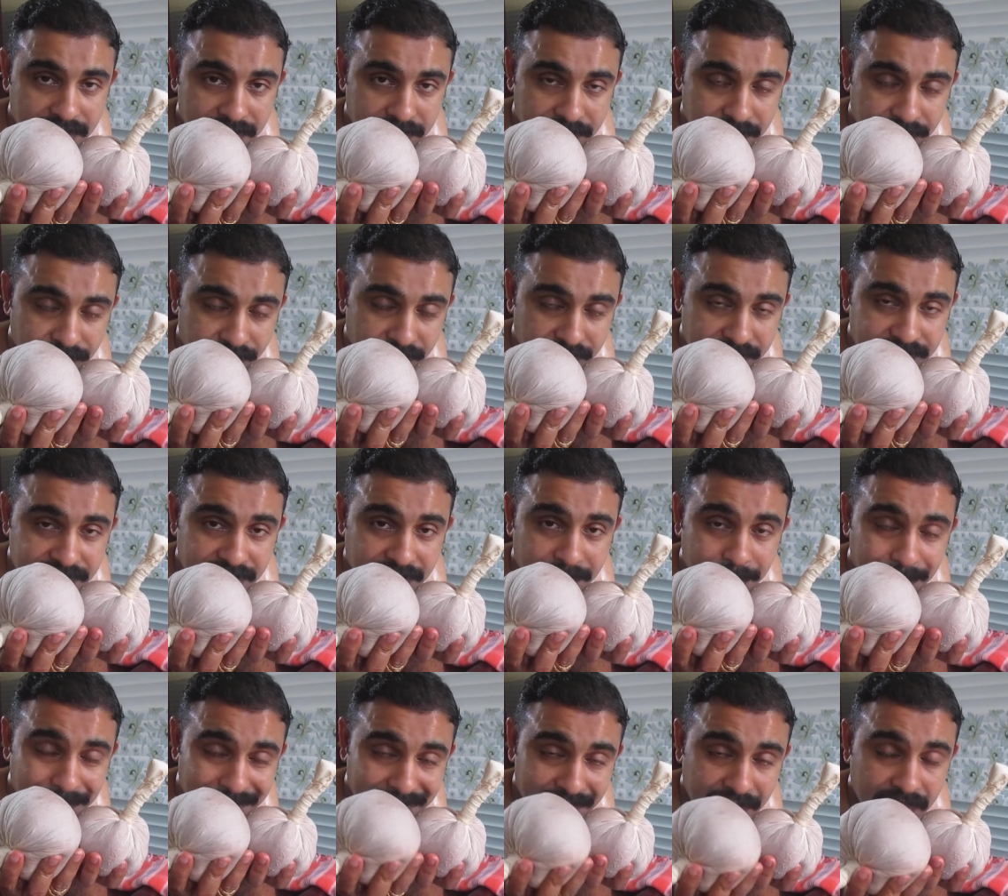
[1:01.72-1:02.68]
if I say
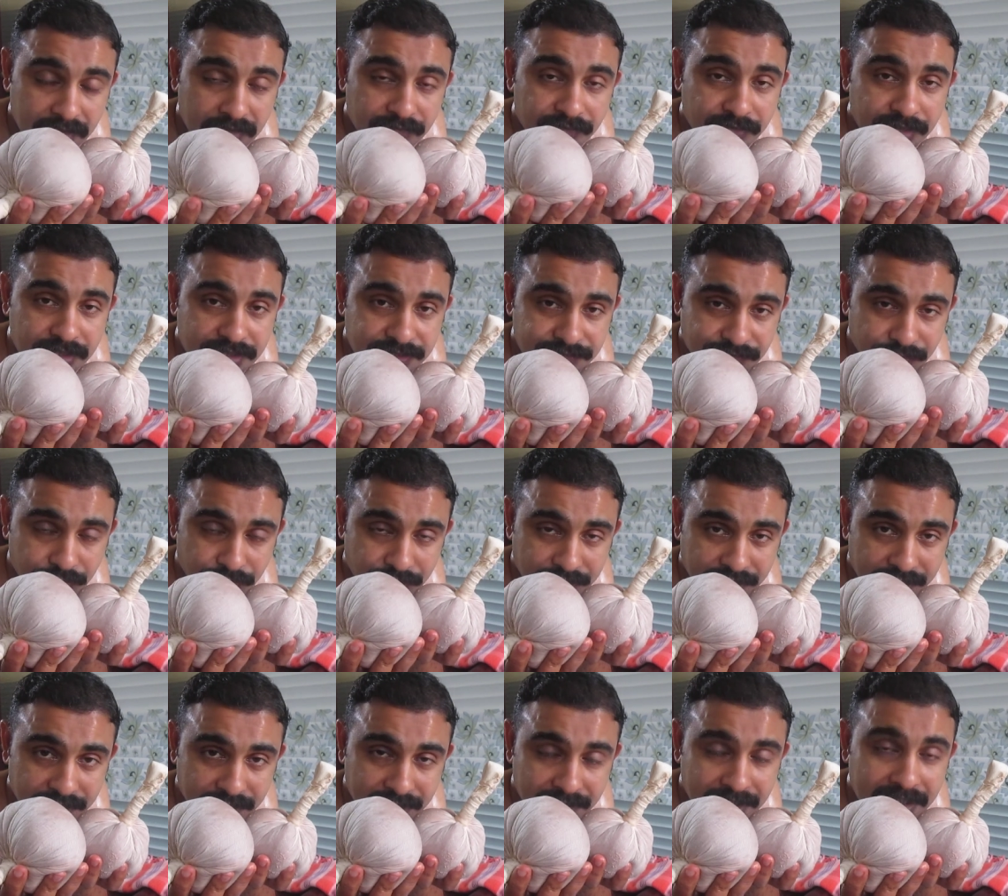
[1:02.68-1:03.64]
medical words for
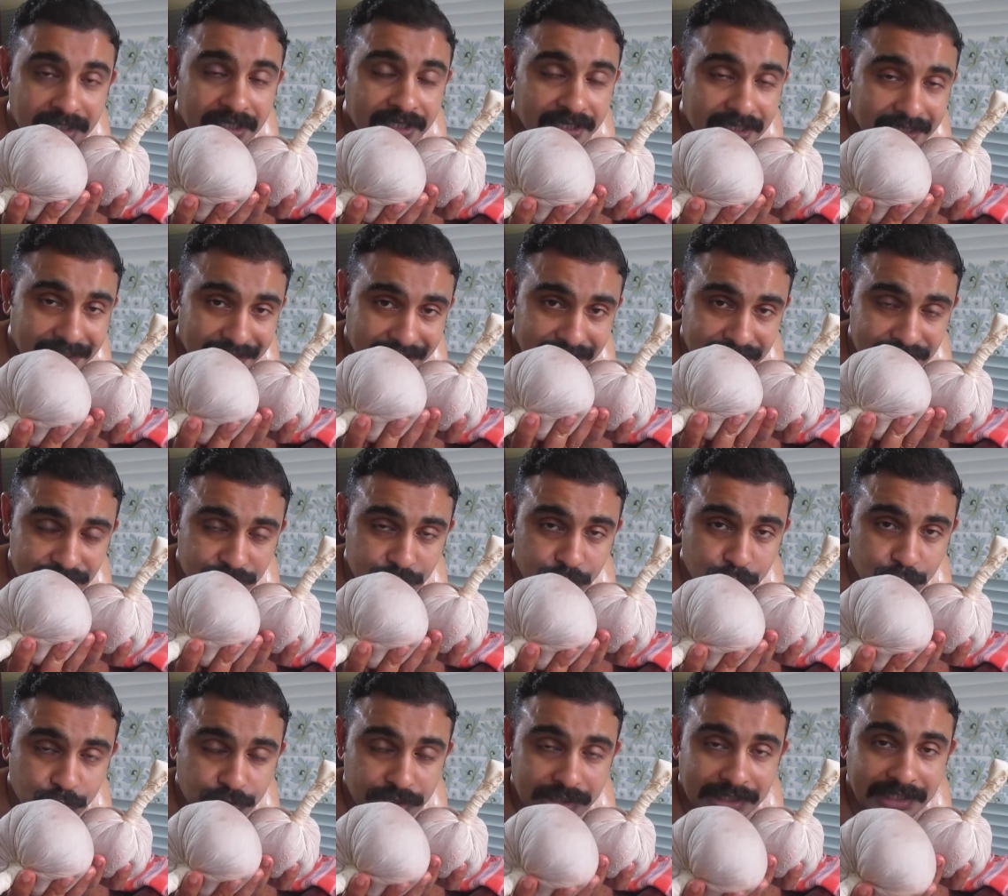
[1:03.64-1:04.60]
it, it is
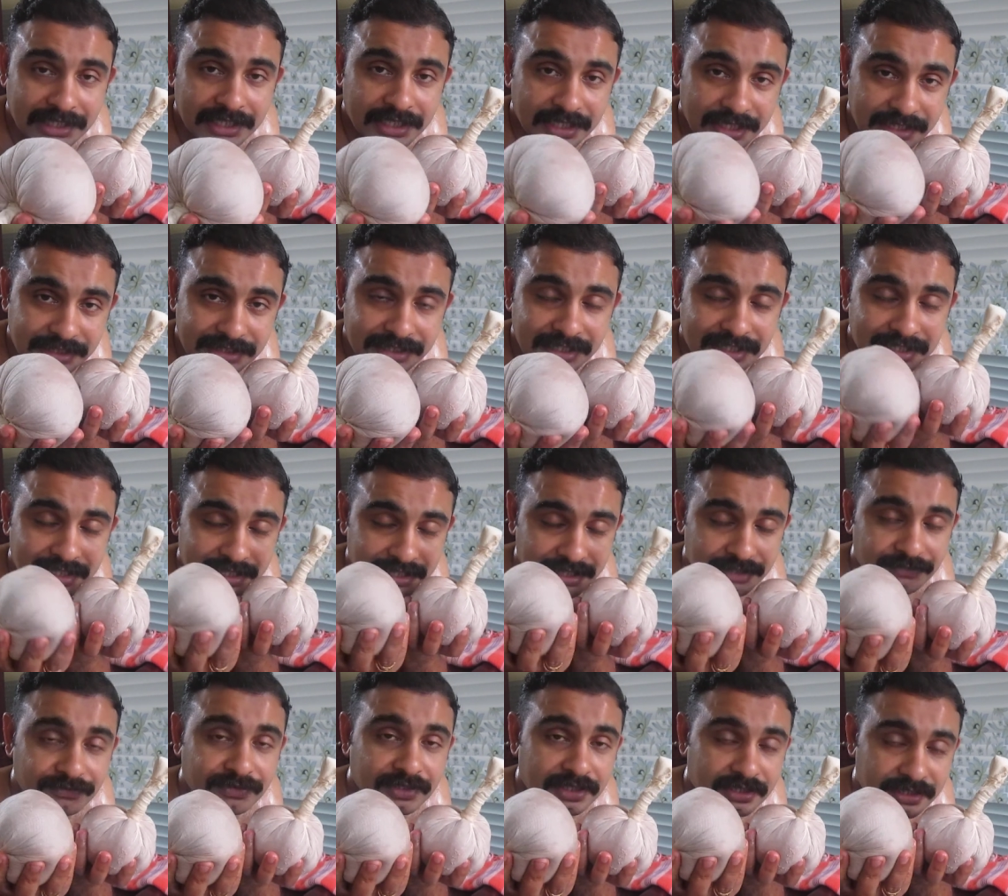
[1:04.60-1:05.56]
used in
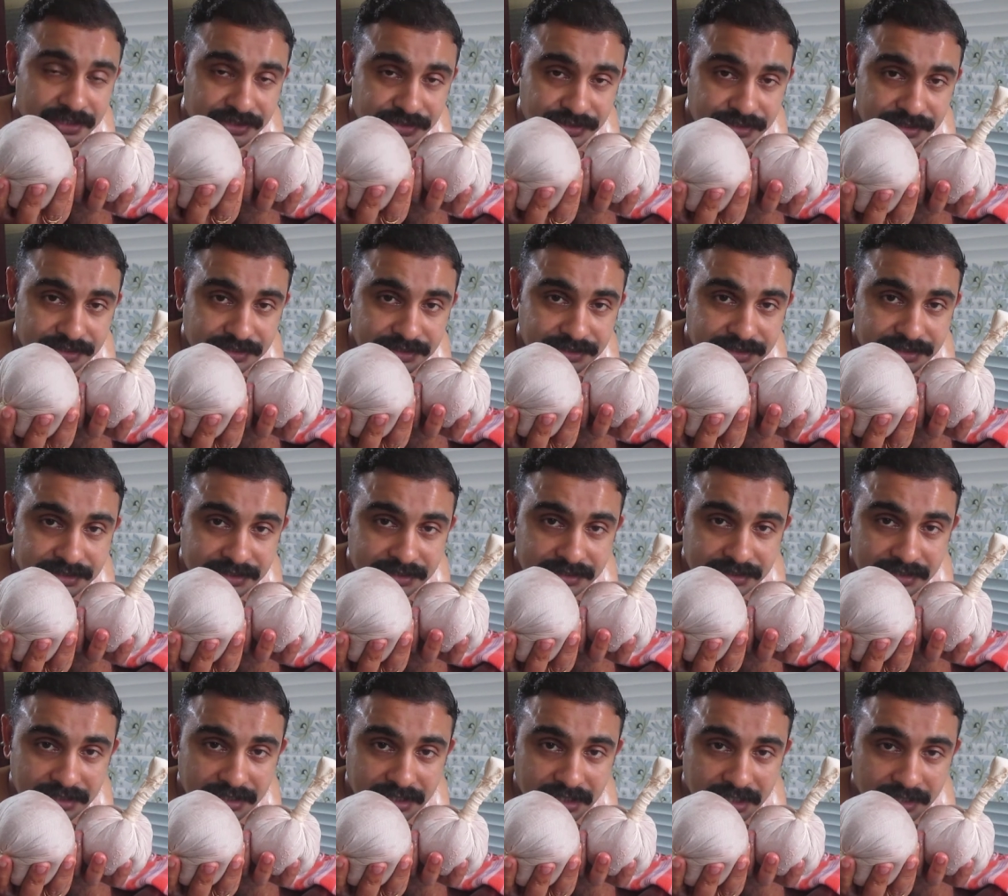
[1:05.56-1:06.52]
degenerative conditions.
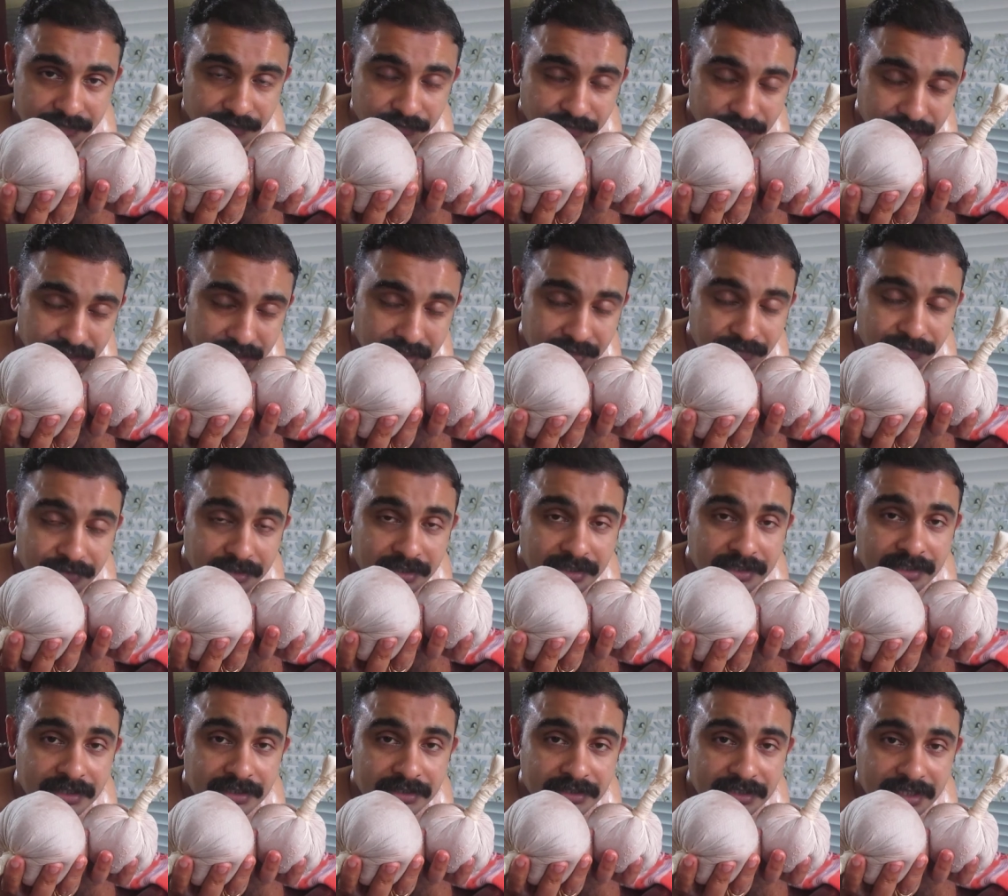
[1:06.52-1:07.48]

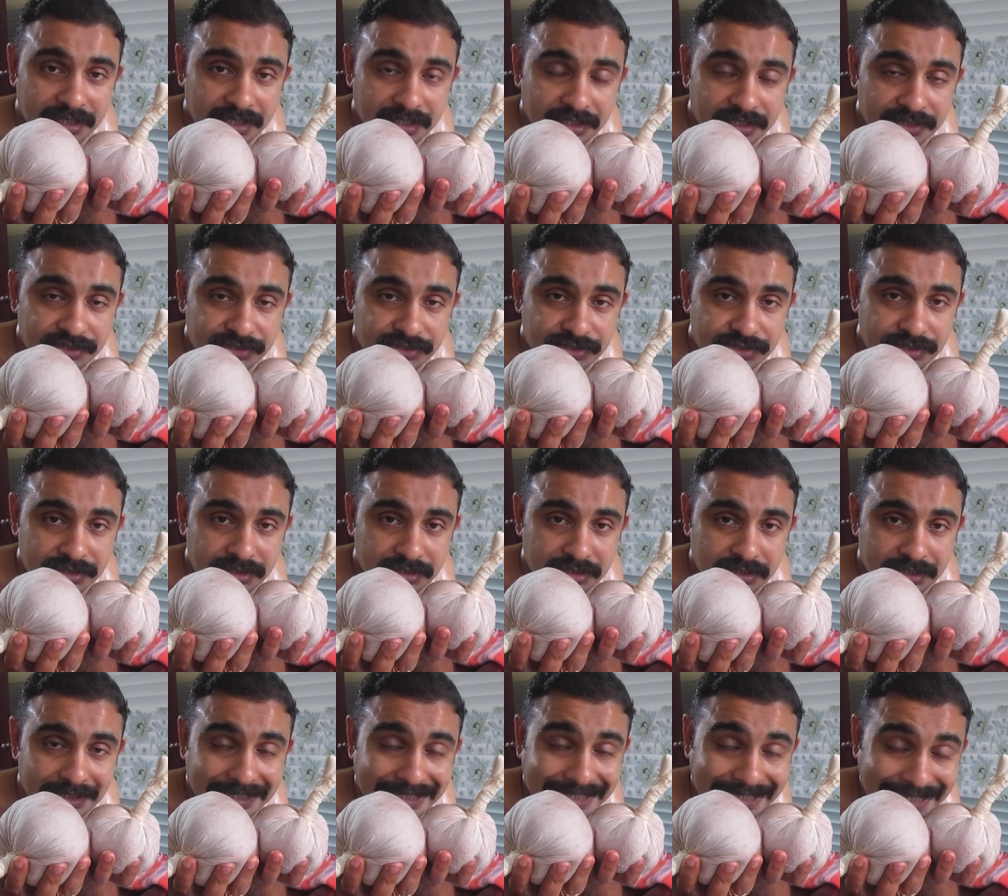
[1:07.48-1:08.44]
Wherever there is
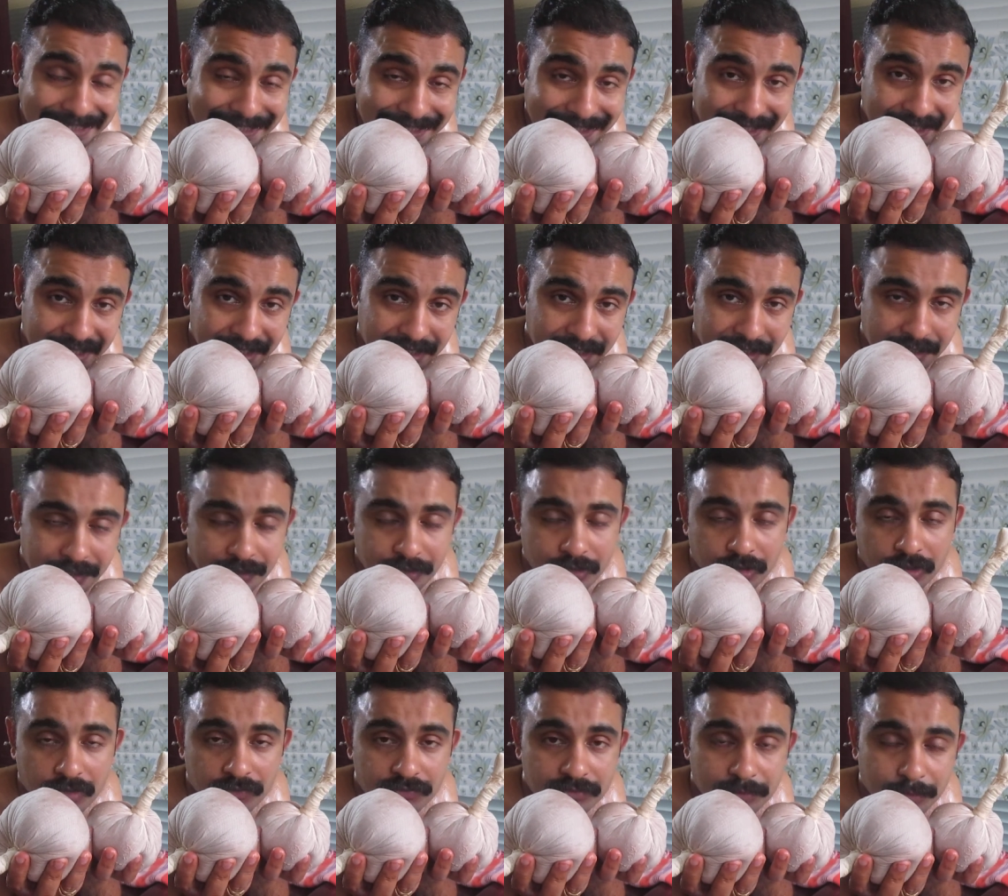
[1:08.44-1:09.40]
decay
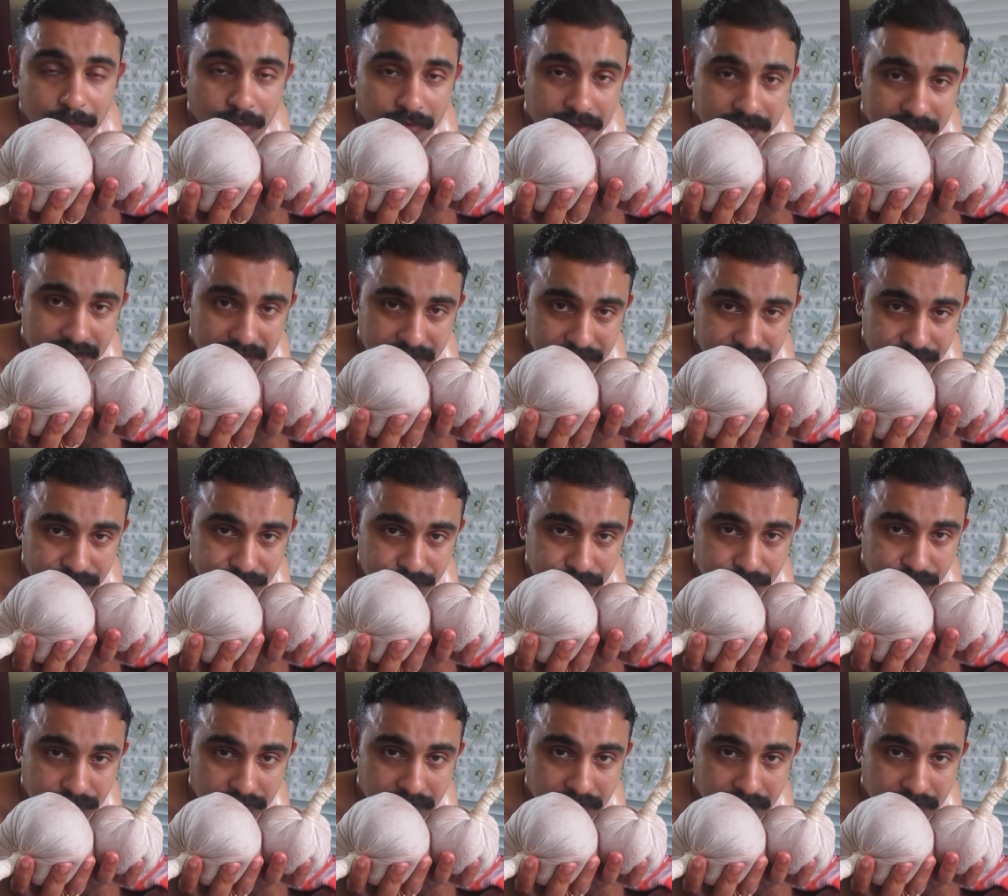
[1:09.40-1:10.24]
of the body tissue,